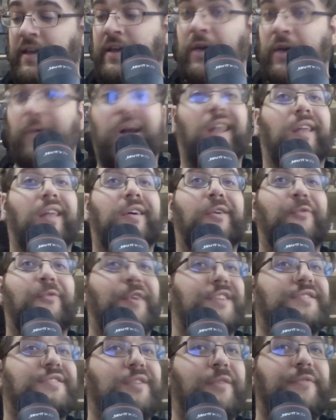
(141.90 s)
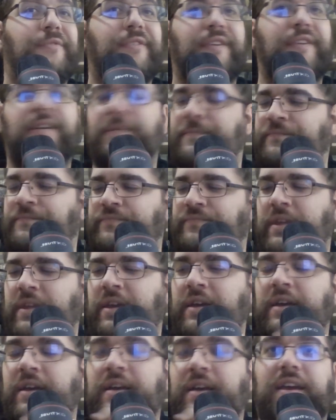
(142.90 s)
Well, first off,
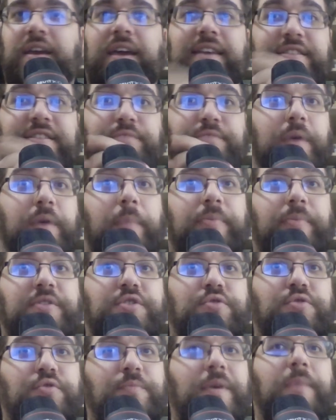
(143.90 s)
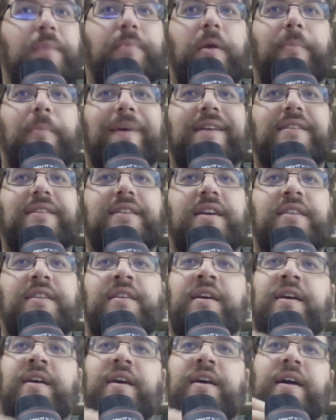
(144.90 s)
should be pre-painted.
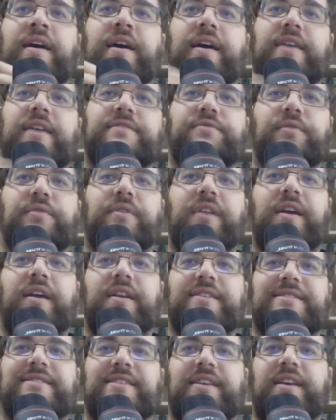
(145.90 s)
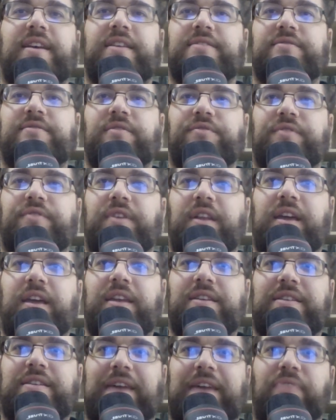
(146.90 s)
As you clearly see, it's not
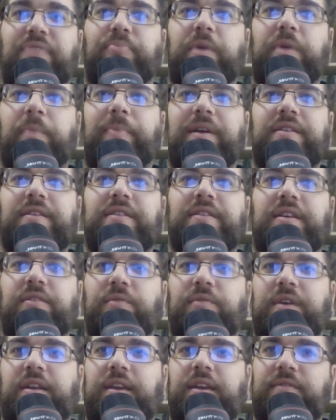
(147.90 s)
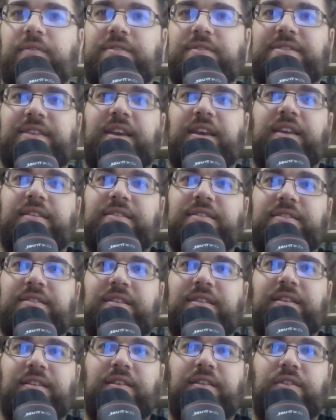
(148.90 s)
really that pre-painted. You can even see
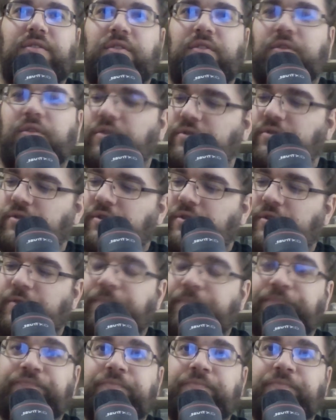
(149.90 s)
it, on the